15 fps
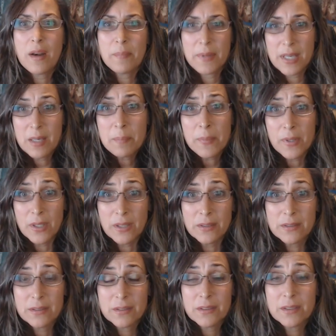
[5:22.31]
people
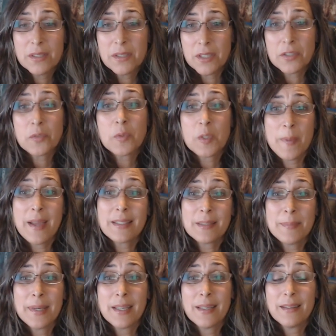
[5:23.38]
to disrespect
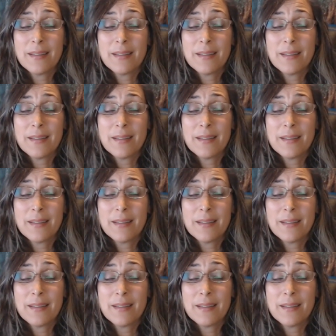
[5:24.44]
me.